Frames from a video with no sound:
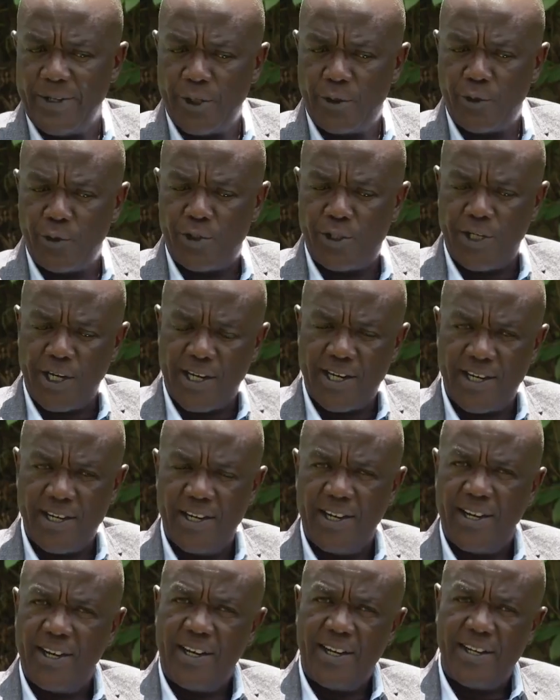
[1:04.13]
we need to check
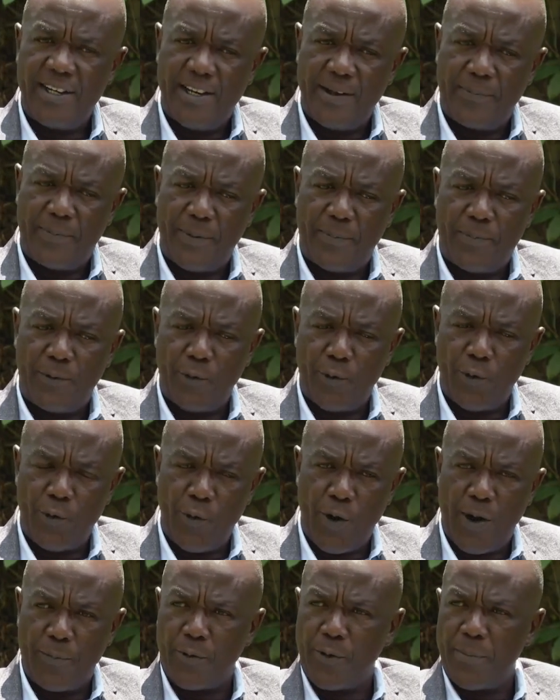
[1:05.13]
the people
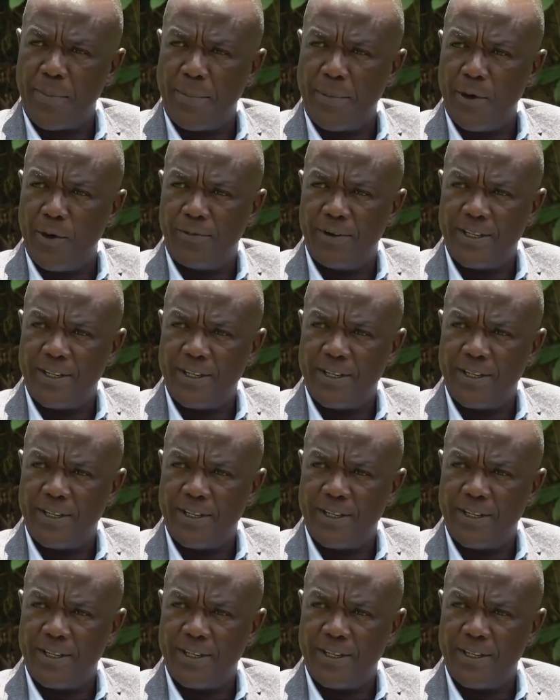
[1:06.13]
who are probably